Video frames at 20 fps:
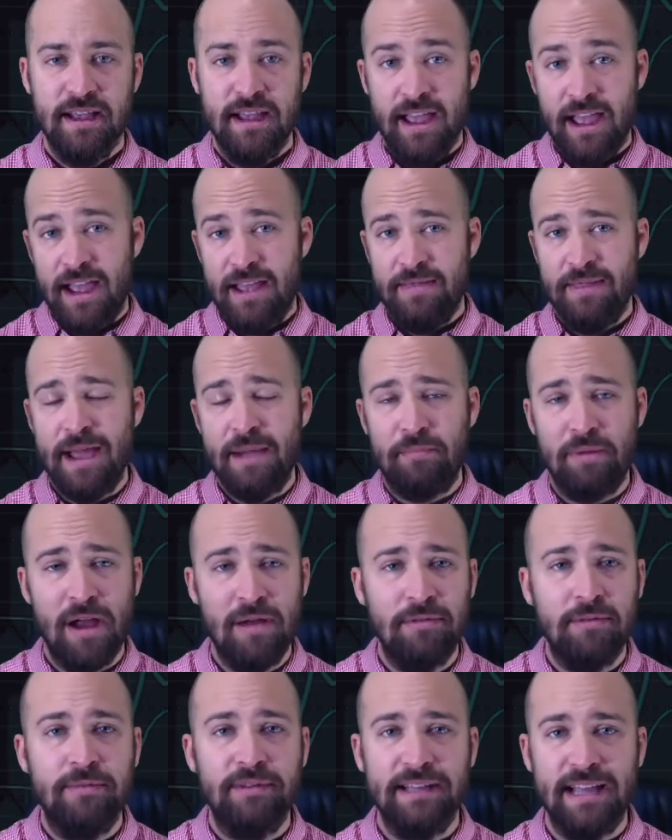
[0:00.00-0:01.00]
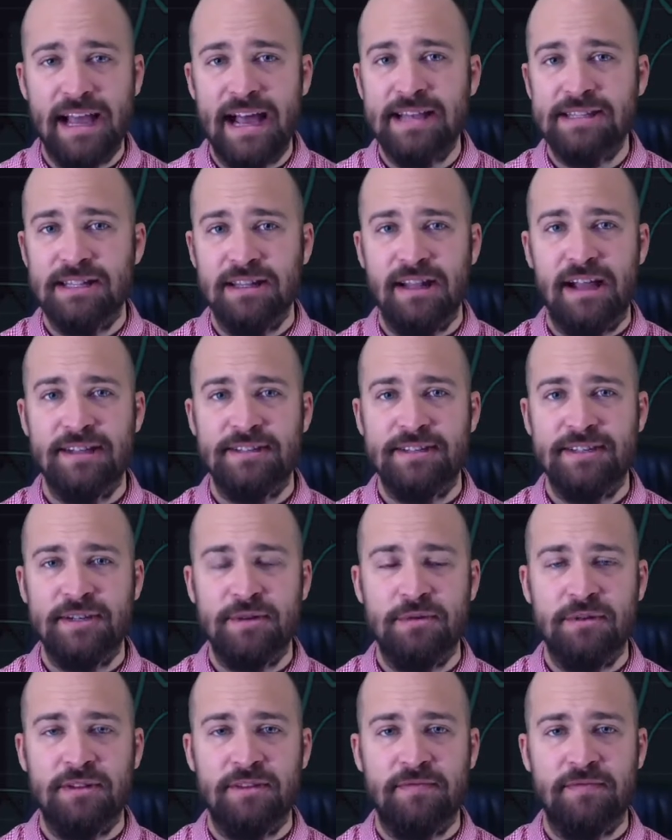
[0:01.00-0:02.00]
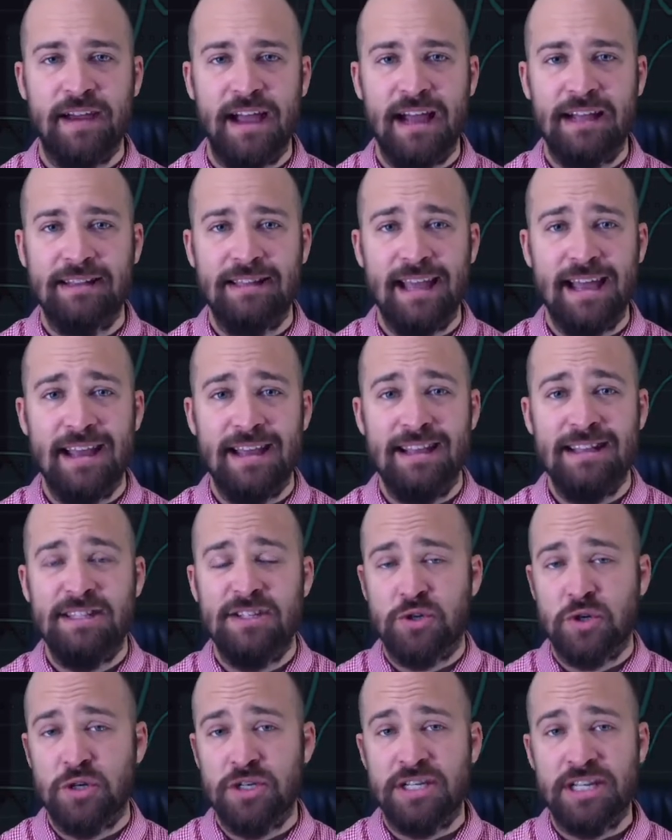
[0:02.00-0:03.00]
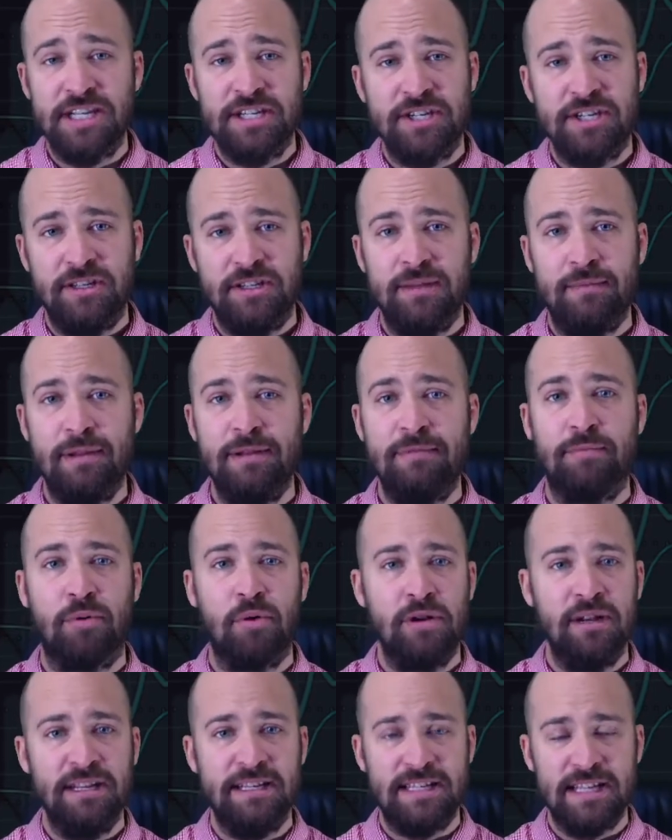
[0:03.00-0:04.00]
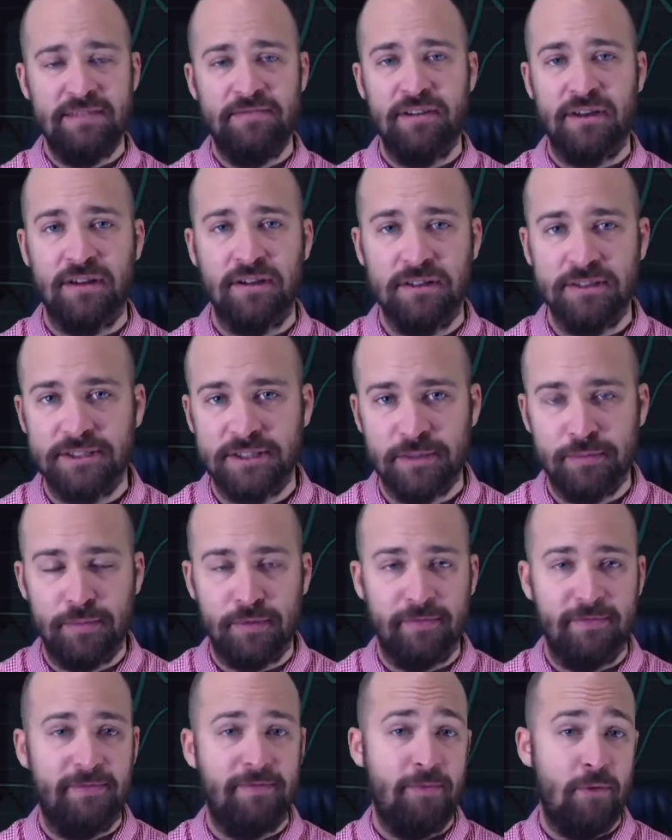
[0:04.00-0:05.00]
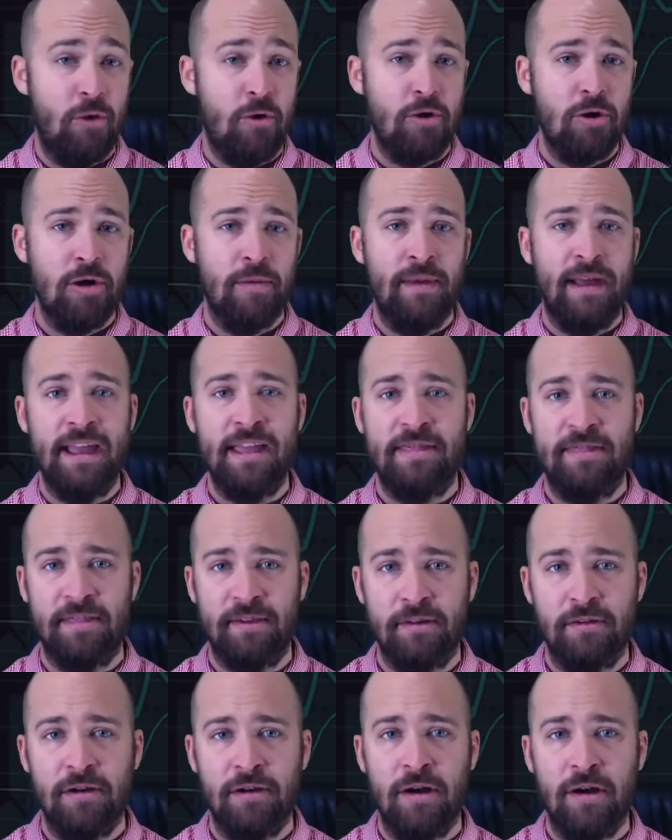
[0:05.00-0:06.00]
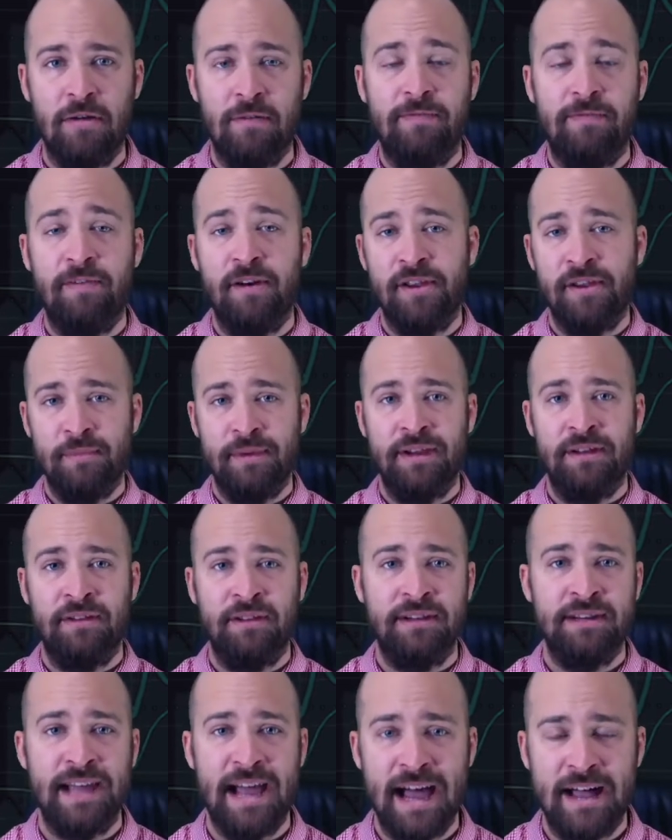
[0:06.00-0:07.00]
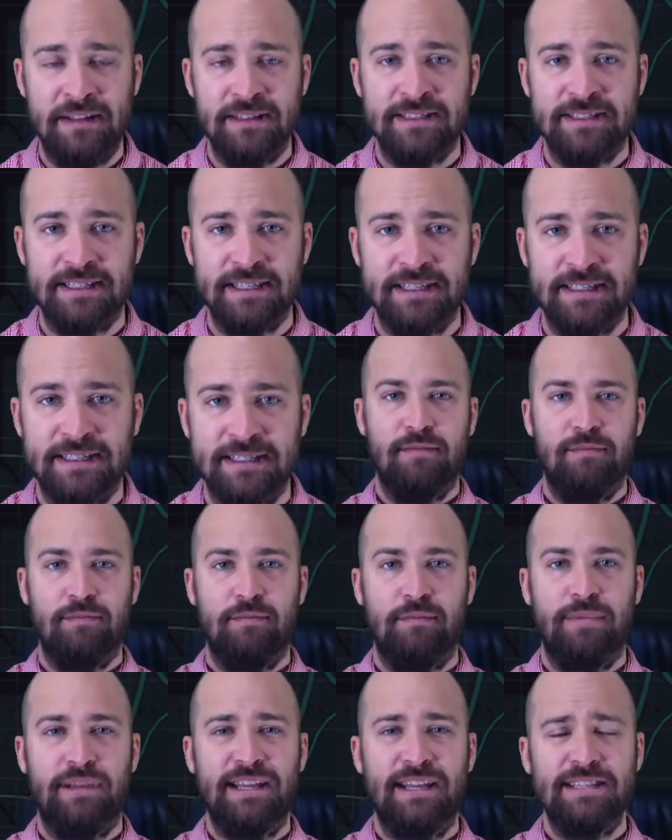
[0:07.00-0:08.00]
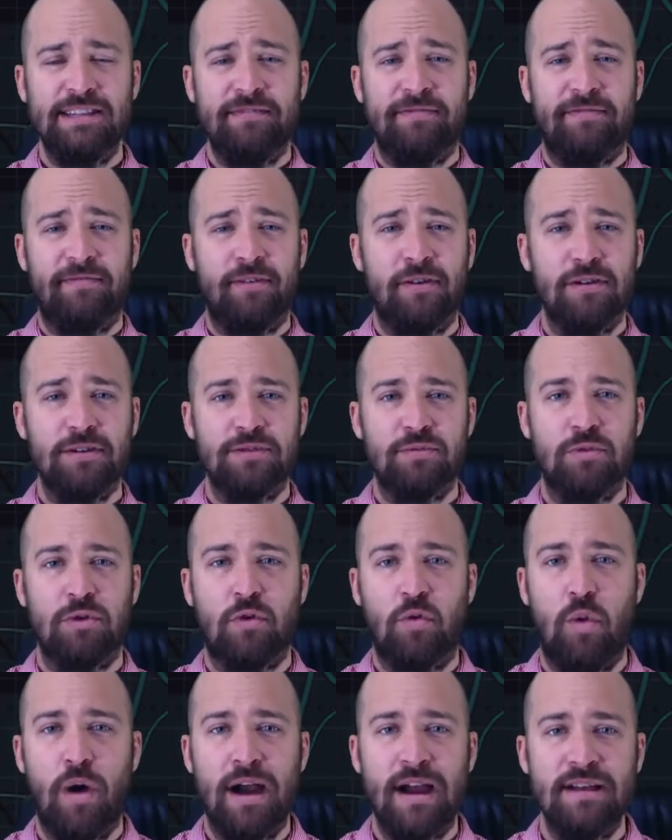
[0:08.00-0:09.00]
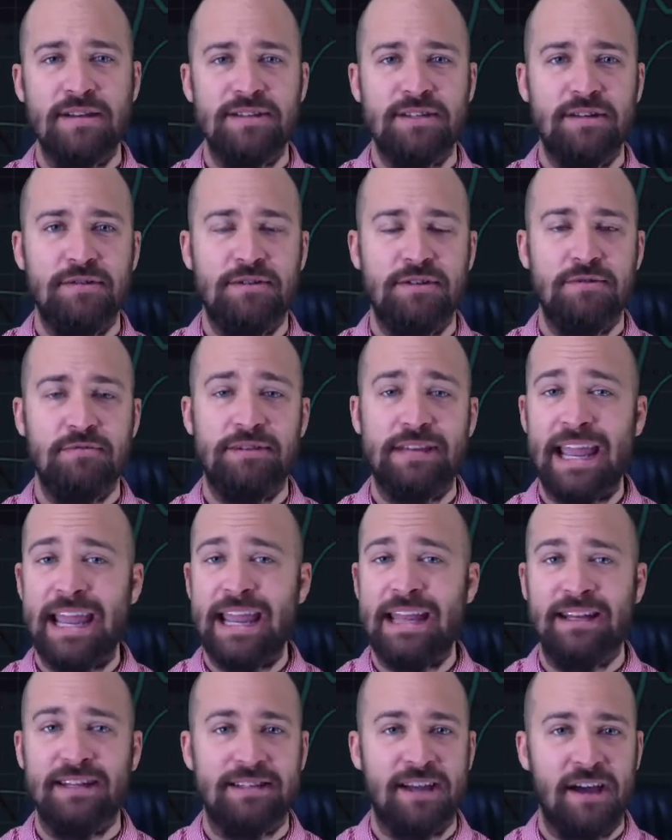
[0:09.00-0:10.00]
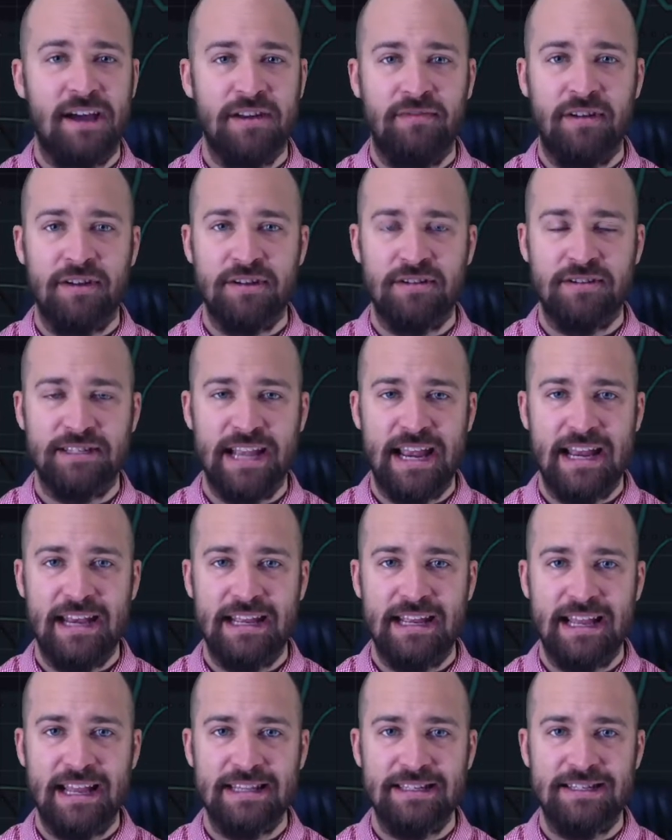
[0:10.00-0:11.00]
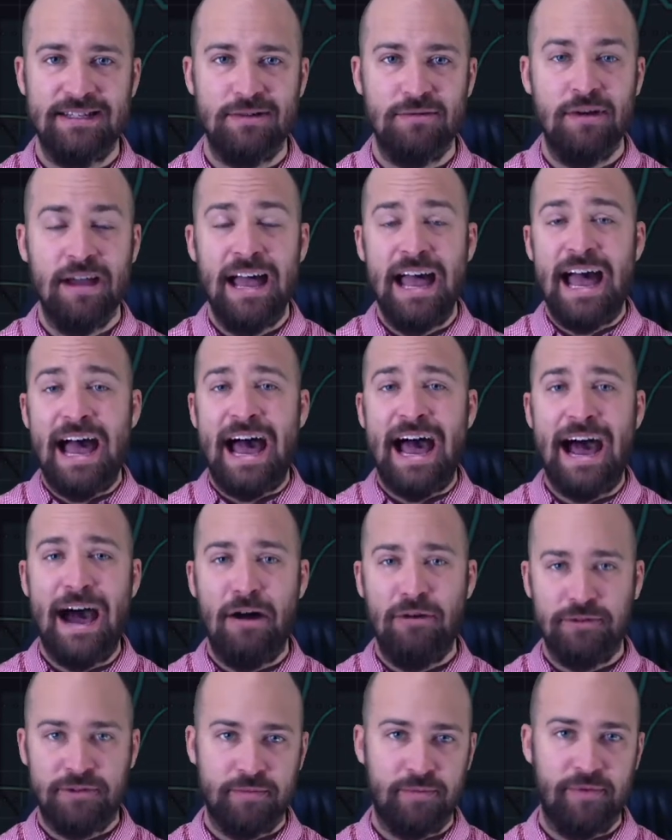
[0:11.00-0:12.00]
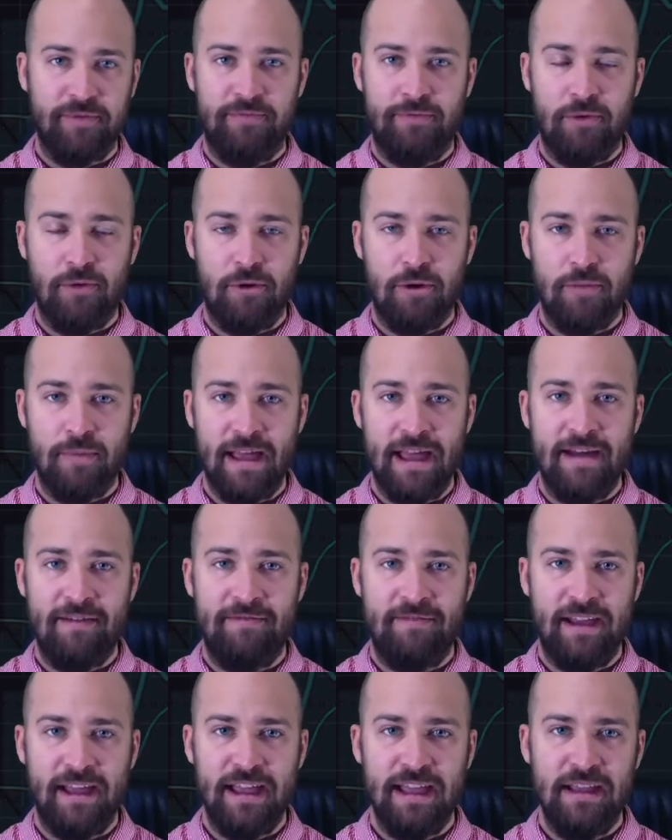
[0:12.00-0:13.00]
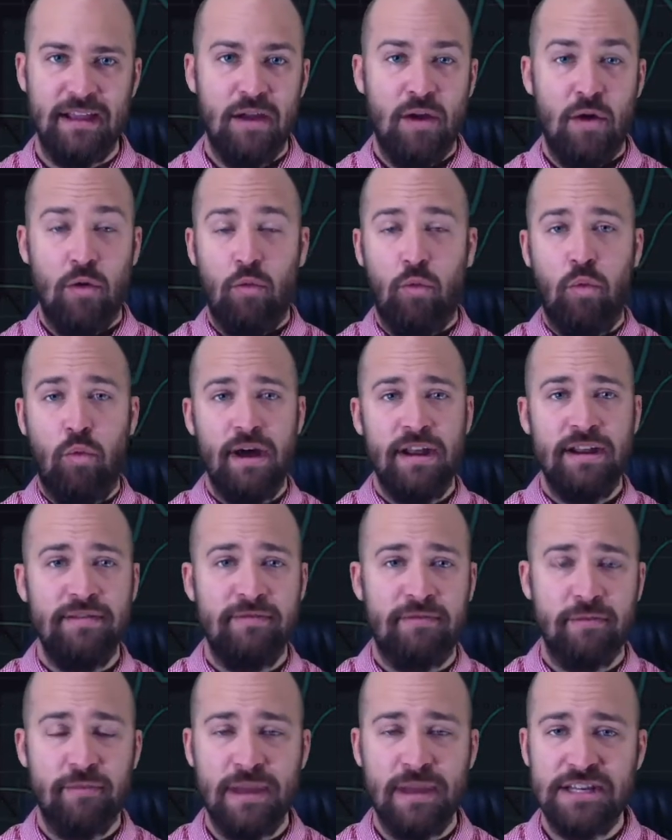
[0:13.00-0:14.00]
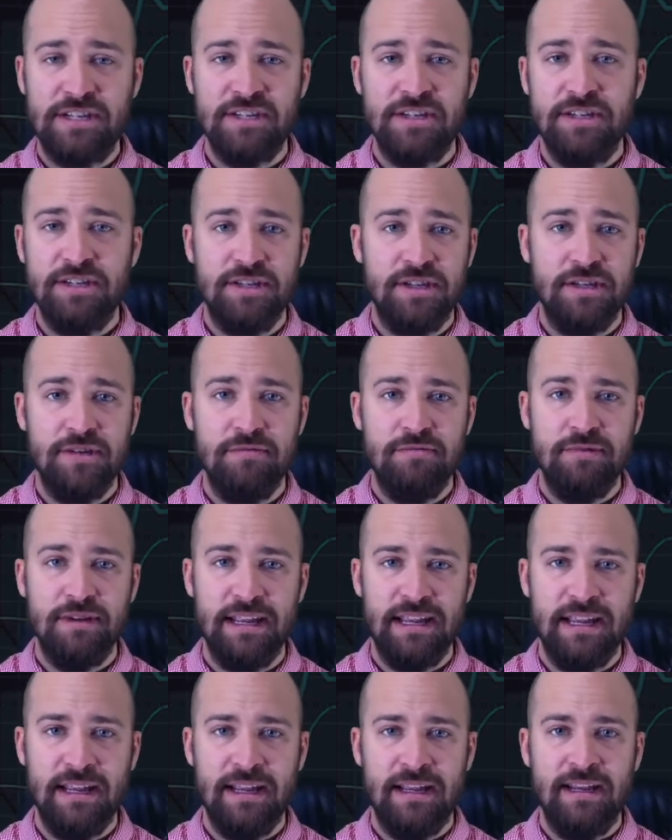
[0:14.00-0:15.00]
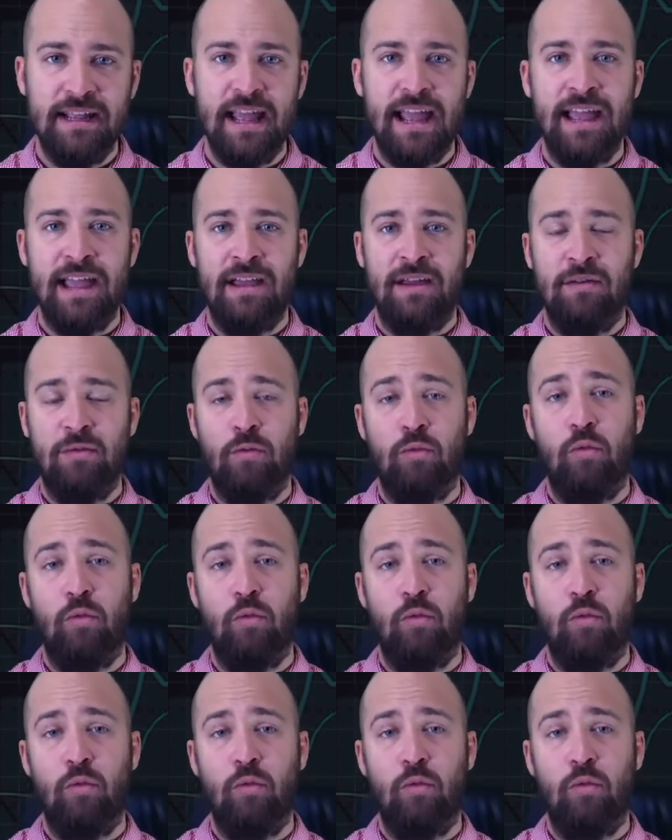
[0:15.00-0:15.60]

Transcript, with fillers: and that probably has a lot to do with the fact that it's traditionally been pretty difficult to perform a thorough fundamental analysis because it first requires you to gain a ton of understanding as to how to perform FA. What information do you need and